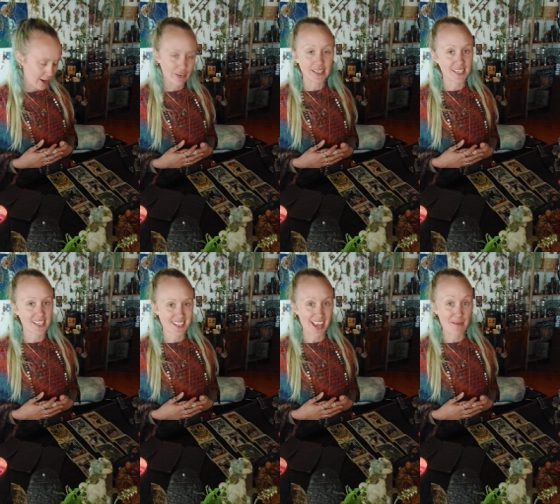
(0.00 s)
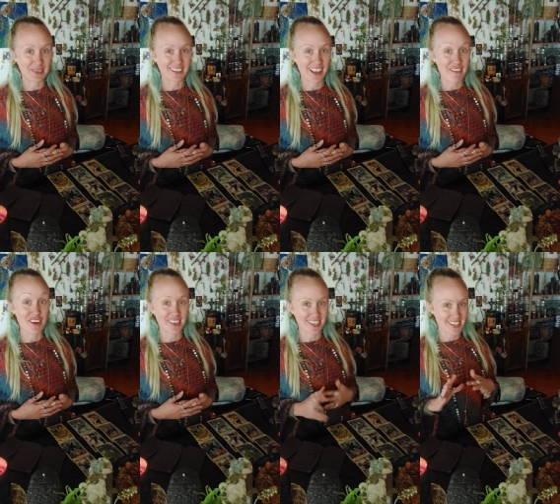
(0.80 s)
everything is coming.
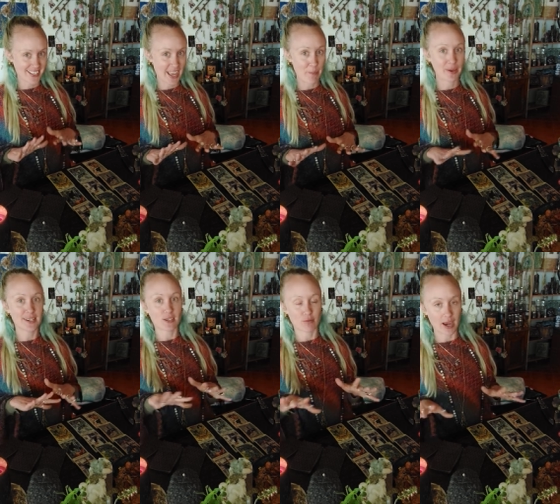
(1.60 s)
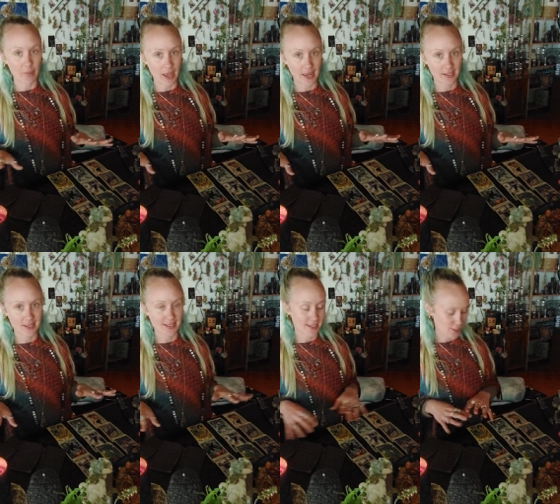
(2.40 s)
Everything is coming to
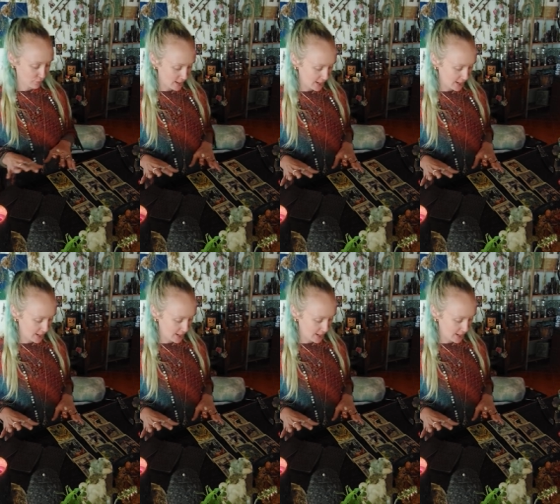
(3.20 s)
rebalance, to